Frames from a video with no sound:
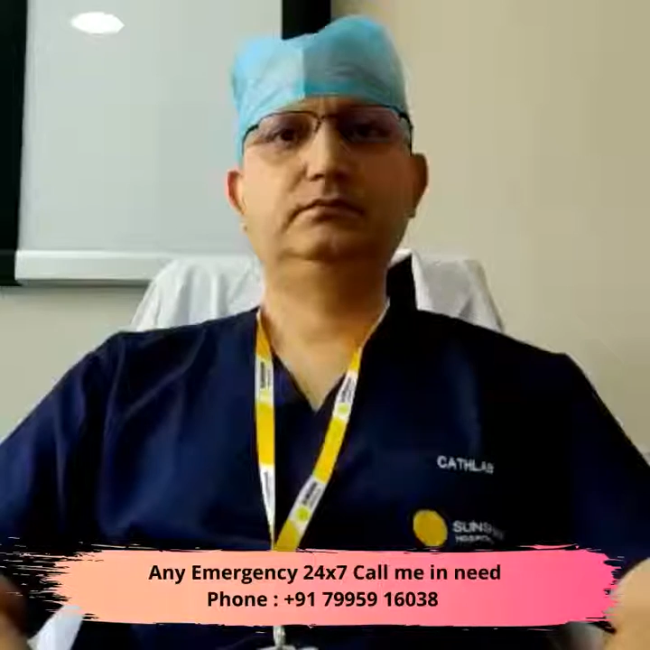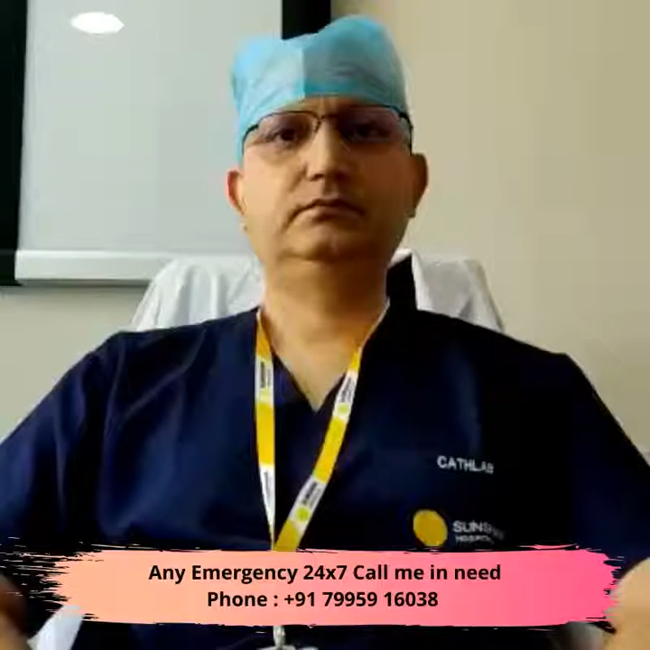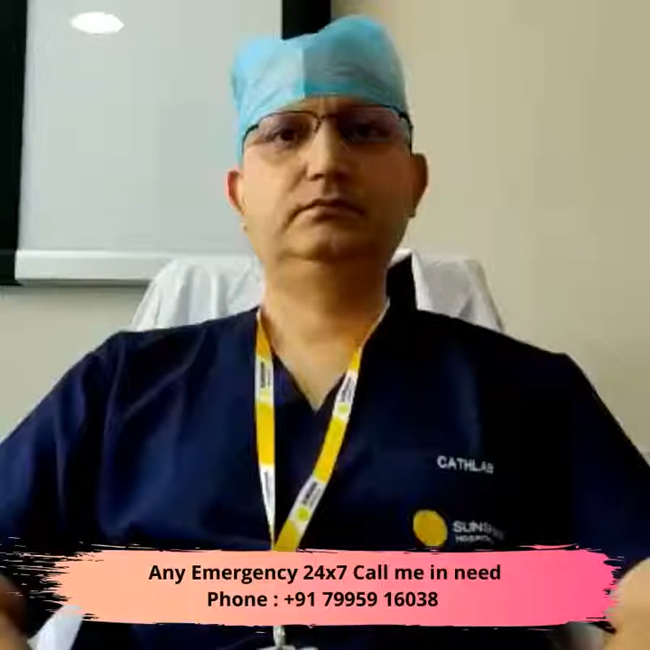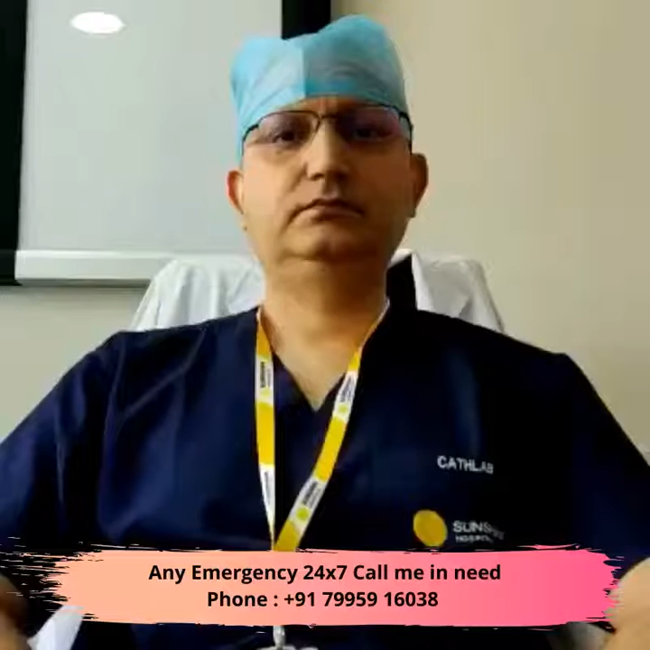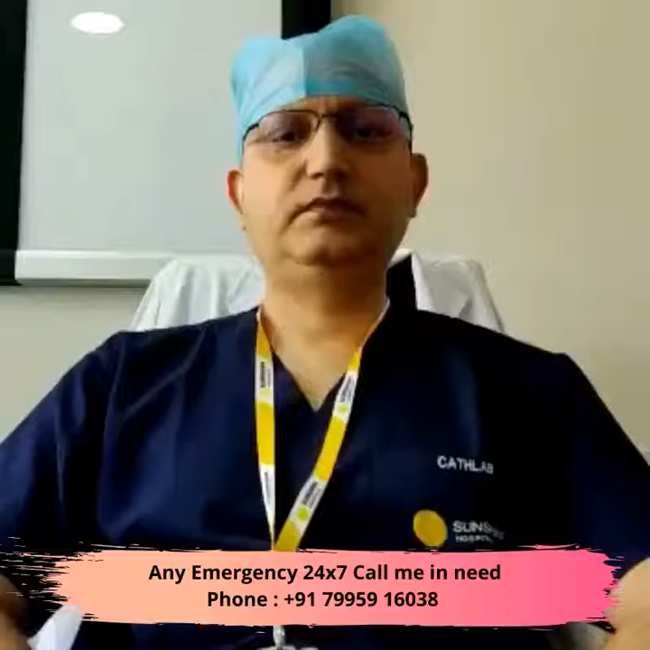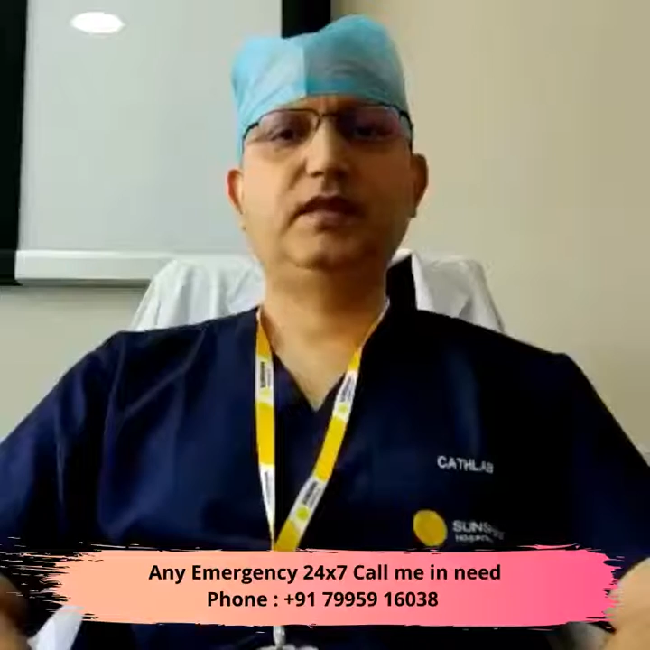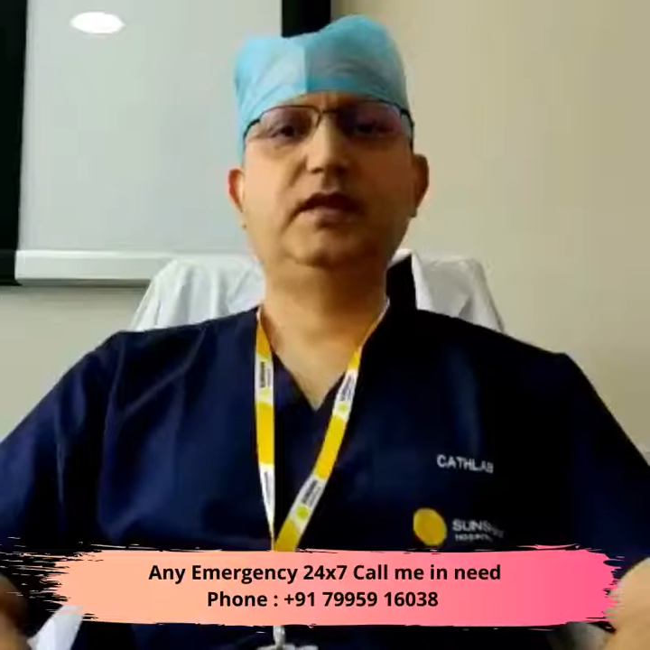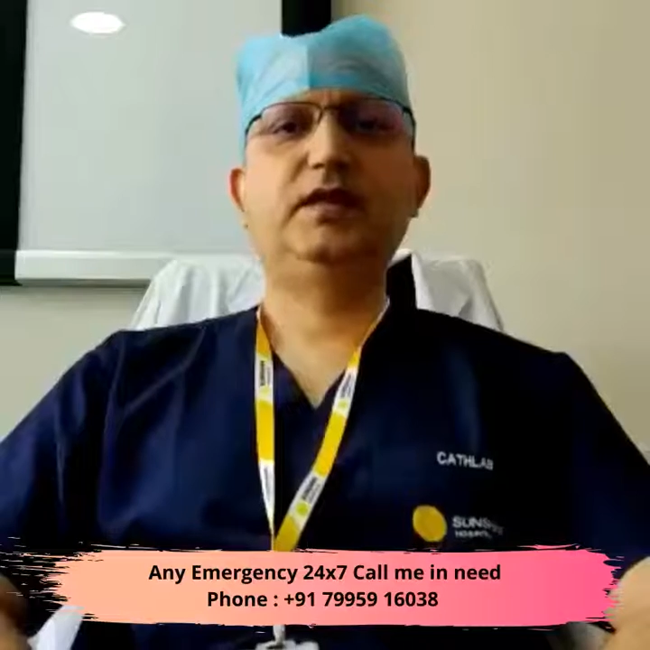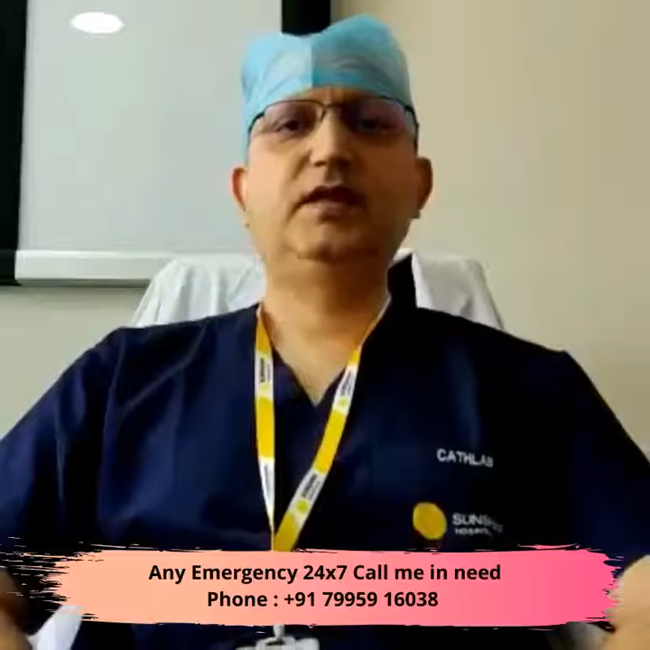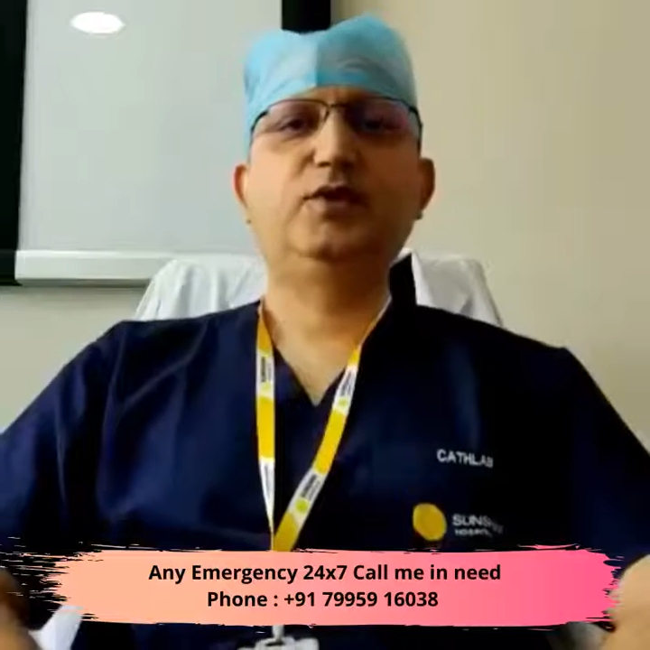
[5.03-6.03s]

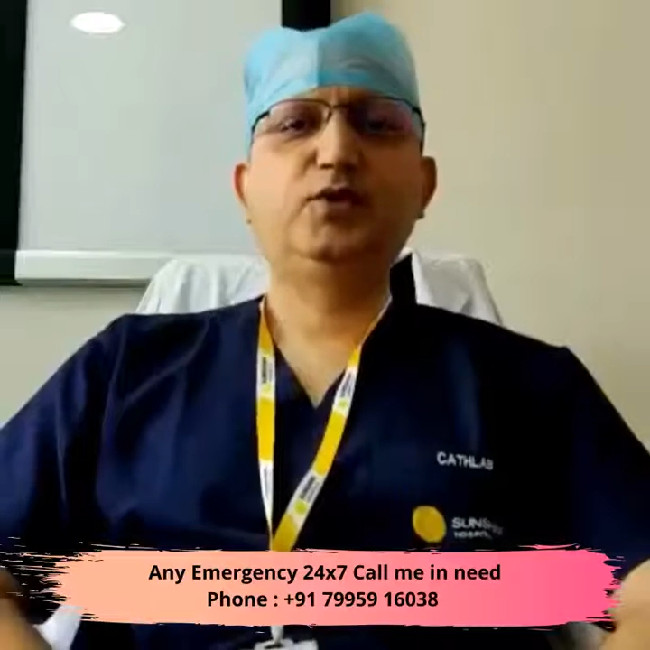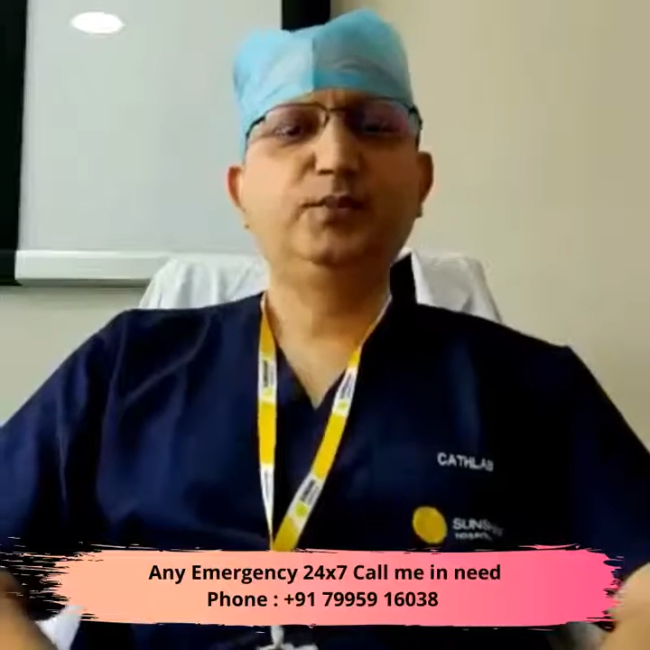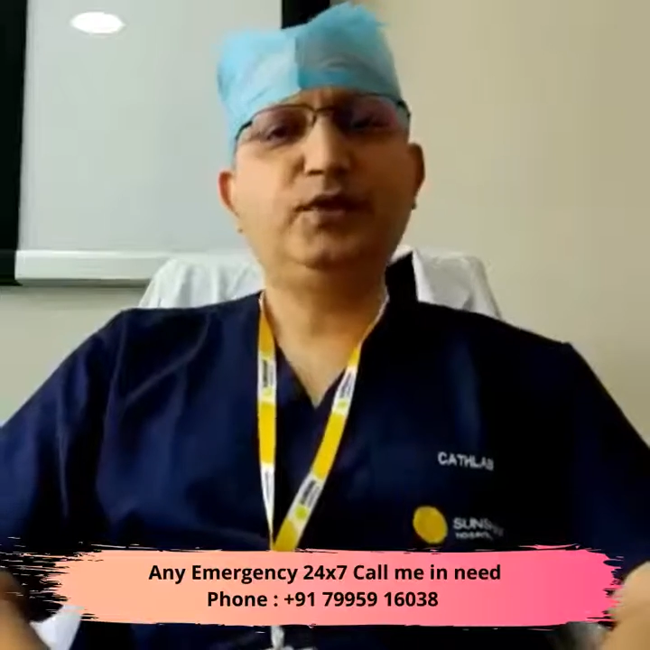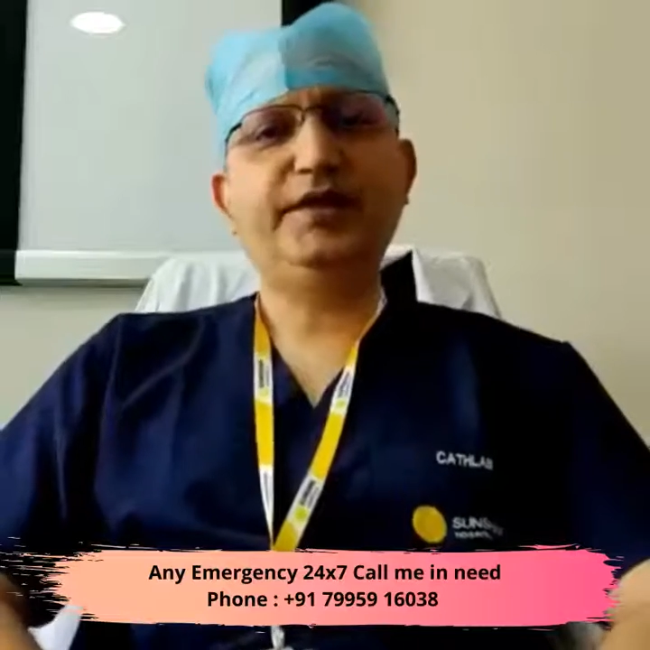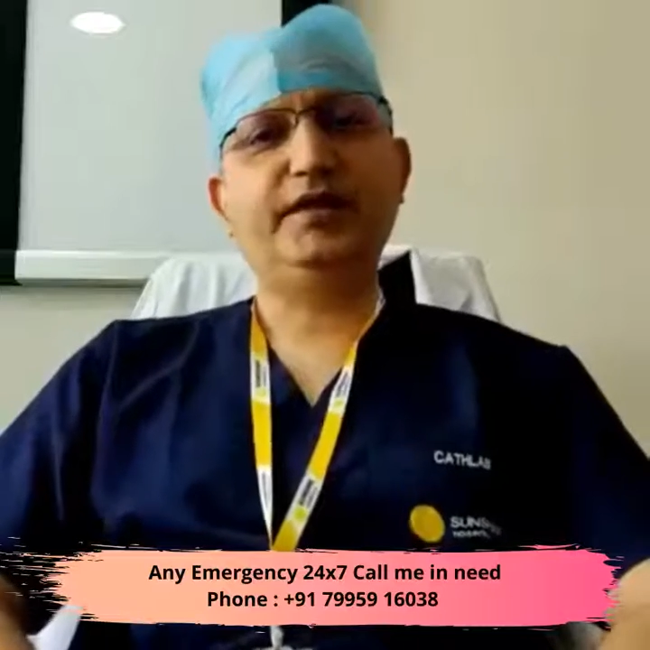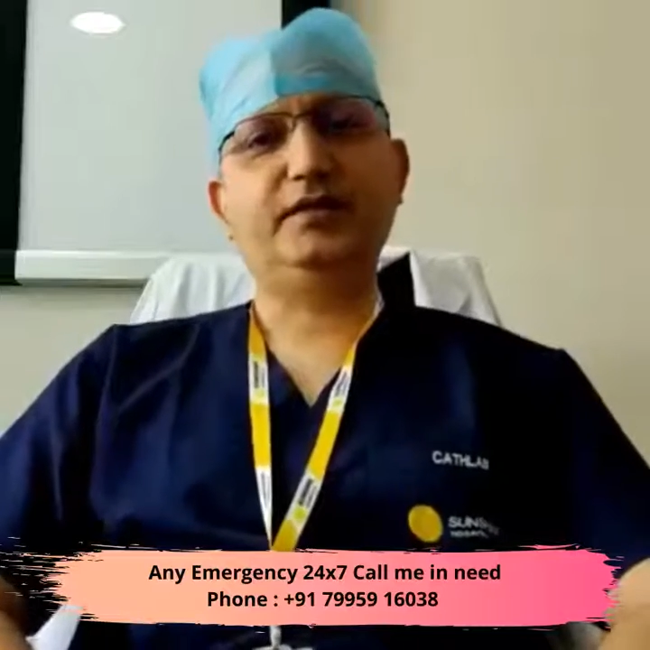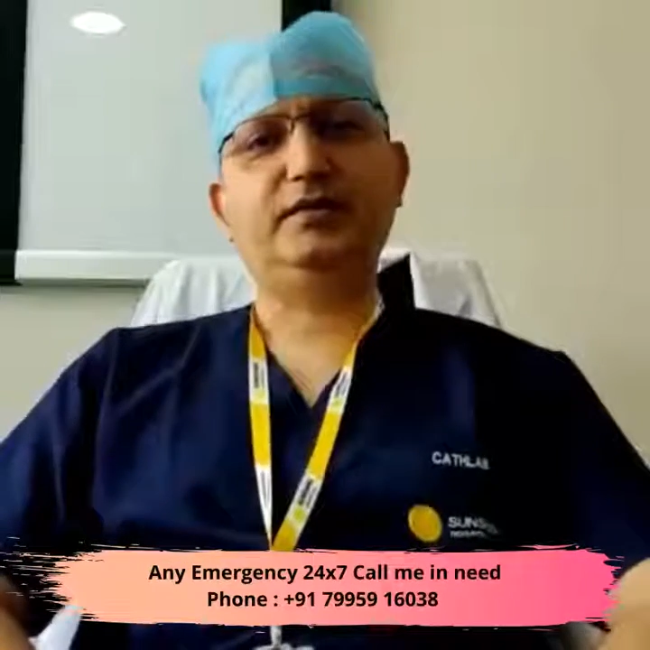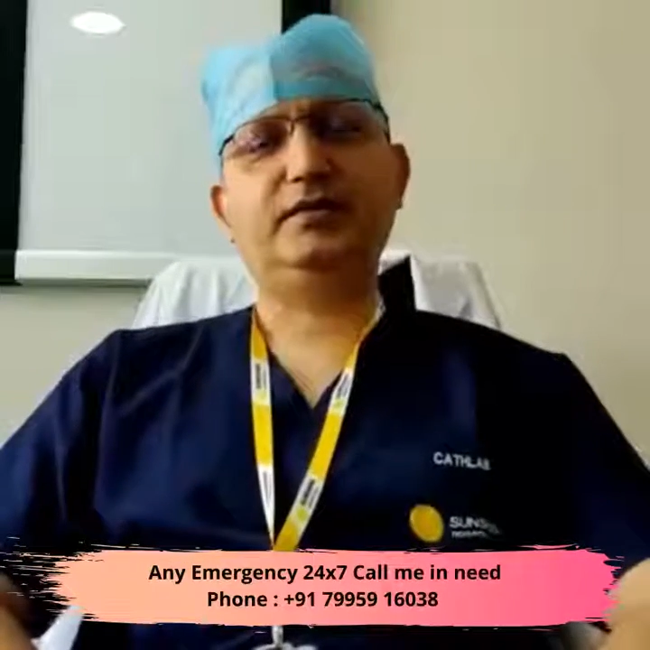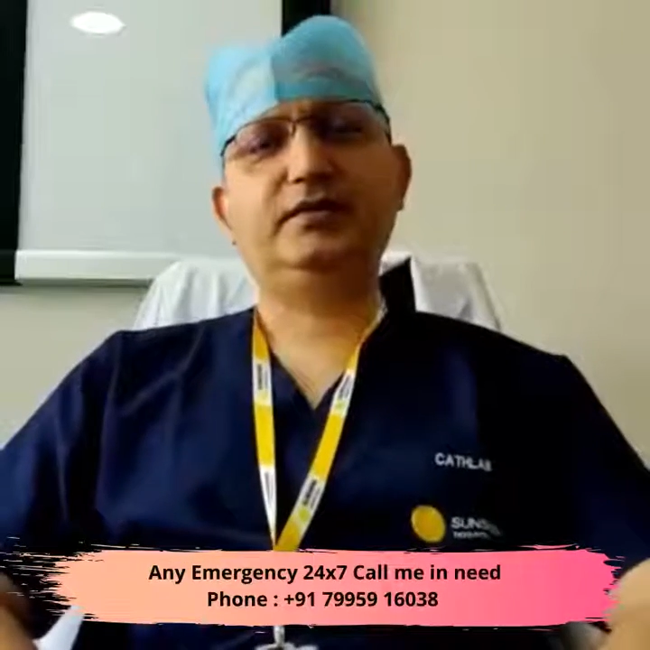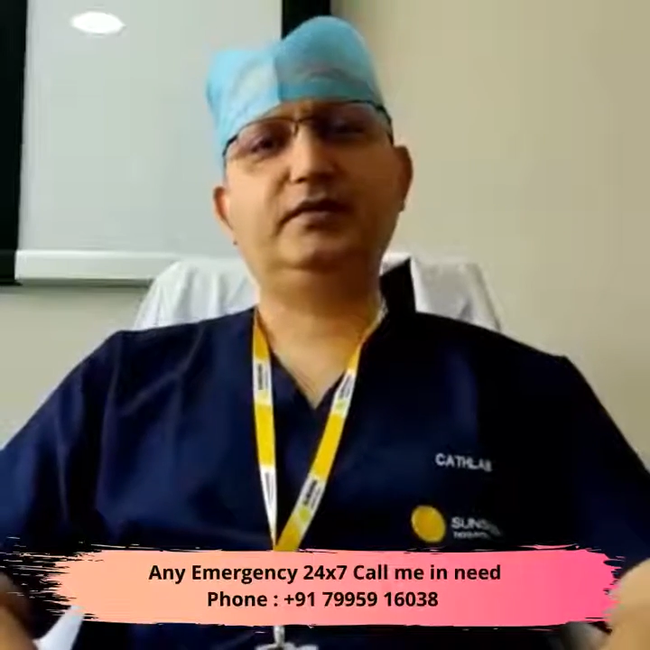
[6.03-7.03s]
Good morning.